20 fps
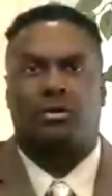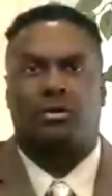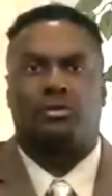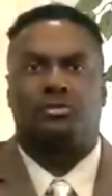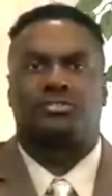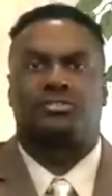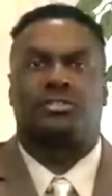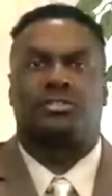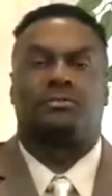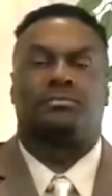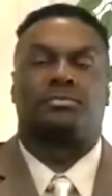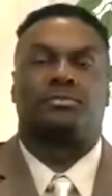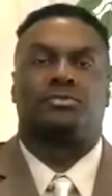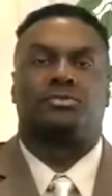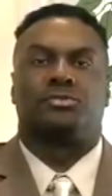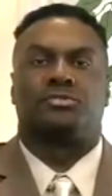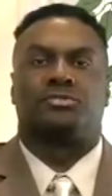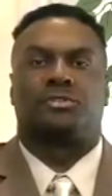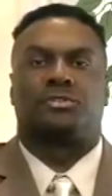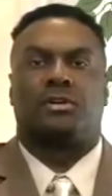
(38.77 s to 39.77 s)
host and
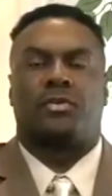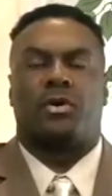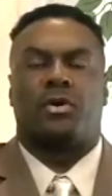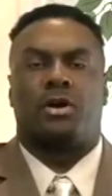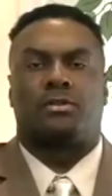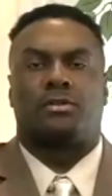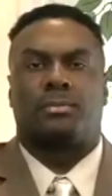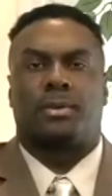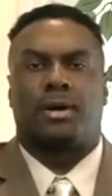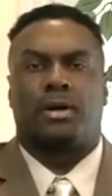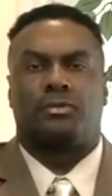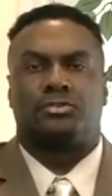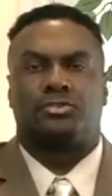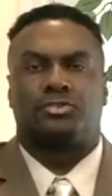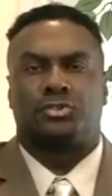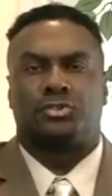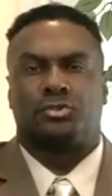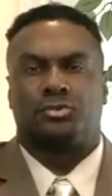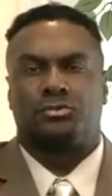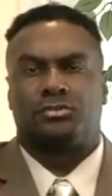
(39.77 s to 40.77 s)
producer of All About
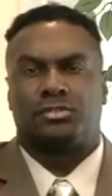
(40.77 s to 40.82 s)
You.